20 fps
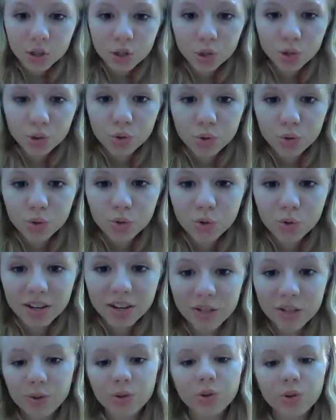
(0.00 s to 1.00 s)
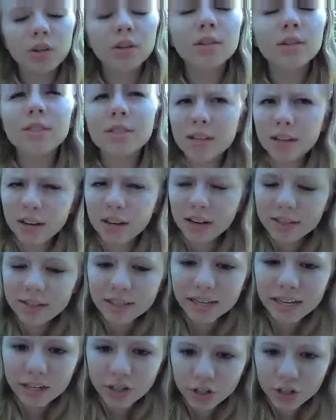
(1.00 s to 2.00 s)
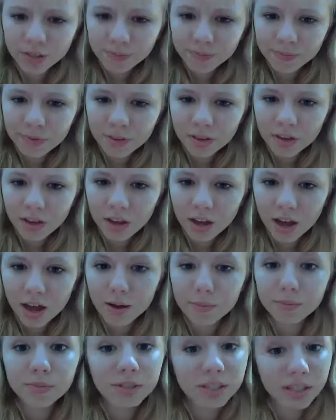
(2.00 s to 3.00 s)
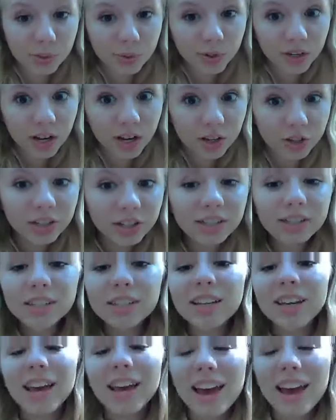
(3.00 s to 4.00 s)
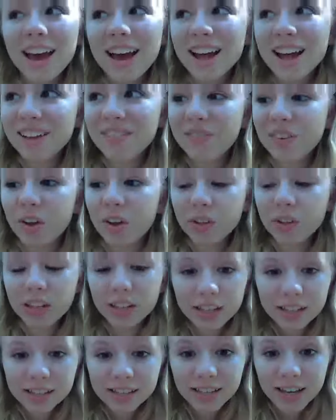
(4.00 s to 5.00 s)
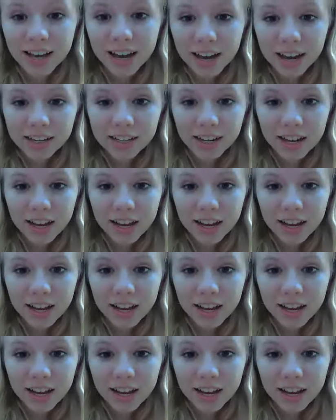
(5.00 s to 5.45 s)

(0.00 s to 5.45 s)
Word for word: to a New York City station, Z100, and I really liked that.